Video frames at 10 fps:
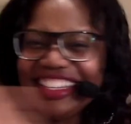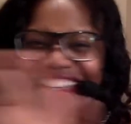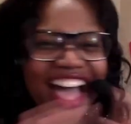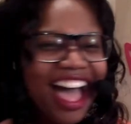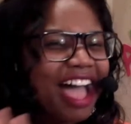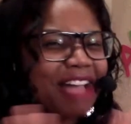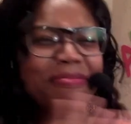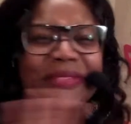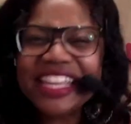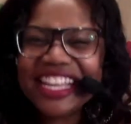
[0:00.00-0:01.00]

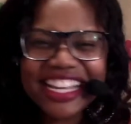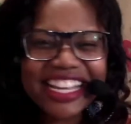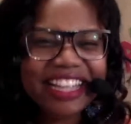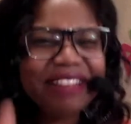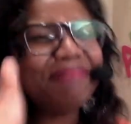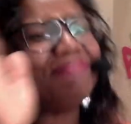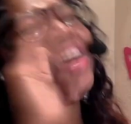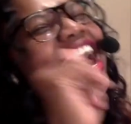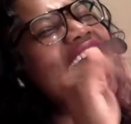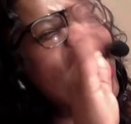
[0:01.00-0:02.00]
Not P,
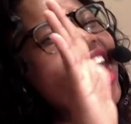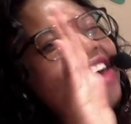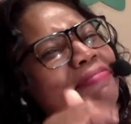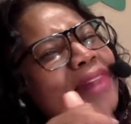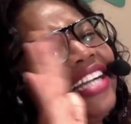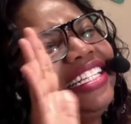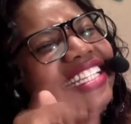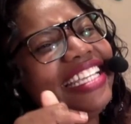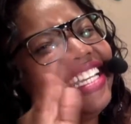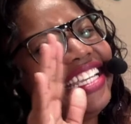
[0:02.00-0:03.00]
bye,
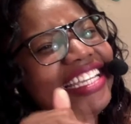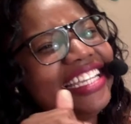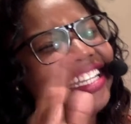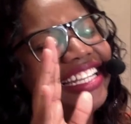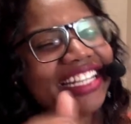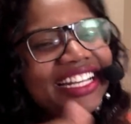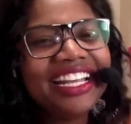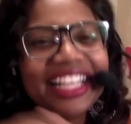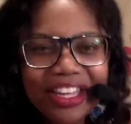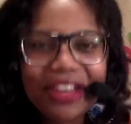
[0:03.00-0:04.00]
monkey.
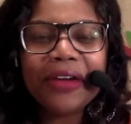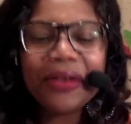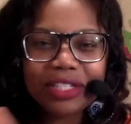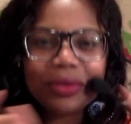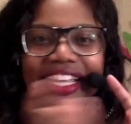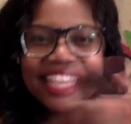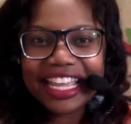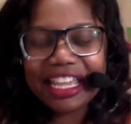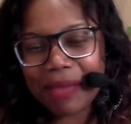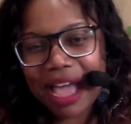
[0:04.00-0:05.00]
And sort of
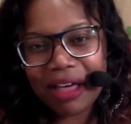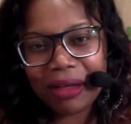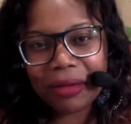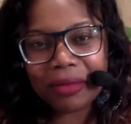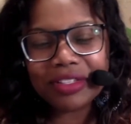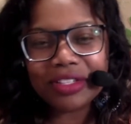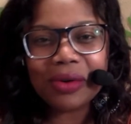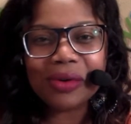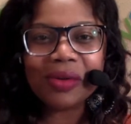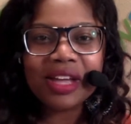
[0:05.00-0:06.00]
kick him out.
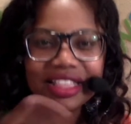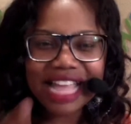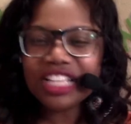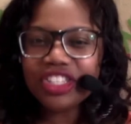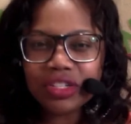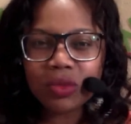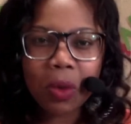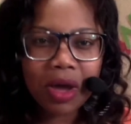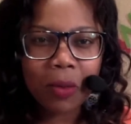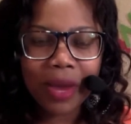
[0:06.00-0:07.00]
So that's just
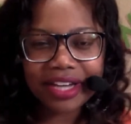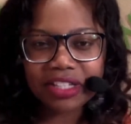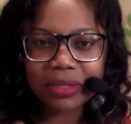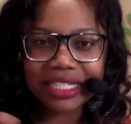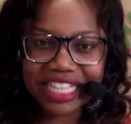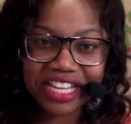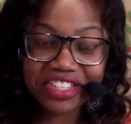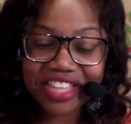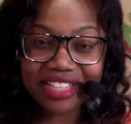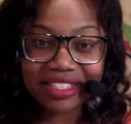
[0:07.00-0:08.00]
one way to sort of teach
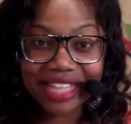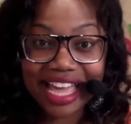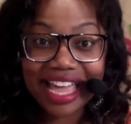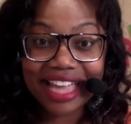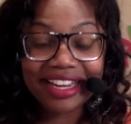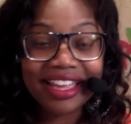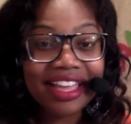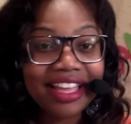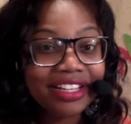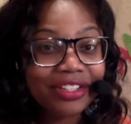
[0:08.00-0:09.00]
that slide.
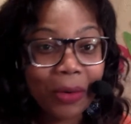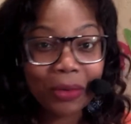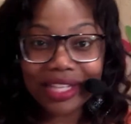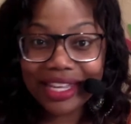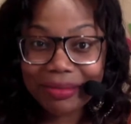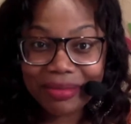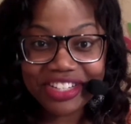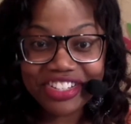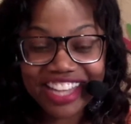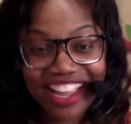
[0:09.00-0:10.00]
Don't let it
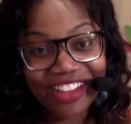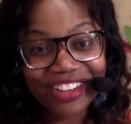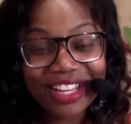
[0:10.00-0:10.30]
beat you down.